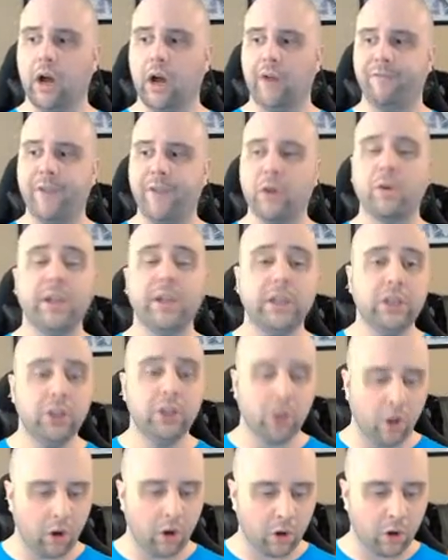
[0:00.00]
a very
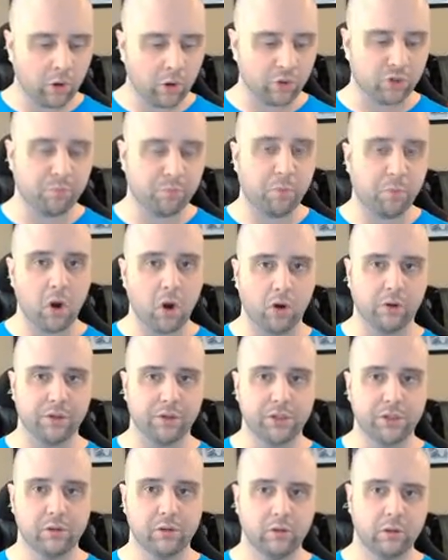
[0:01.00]
large
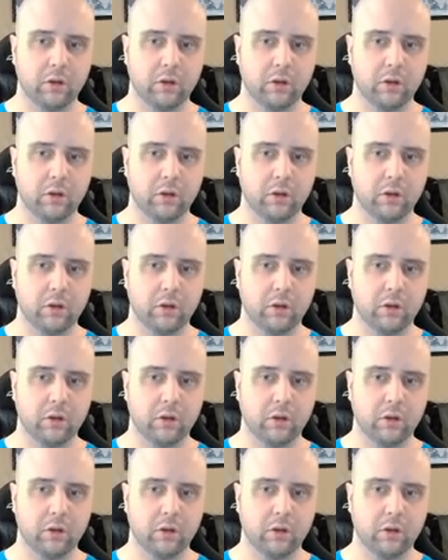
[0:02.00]
part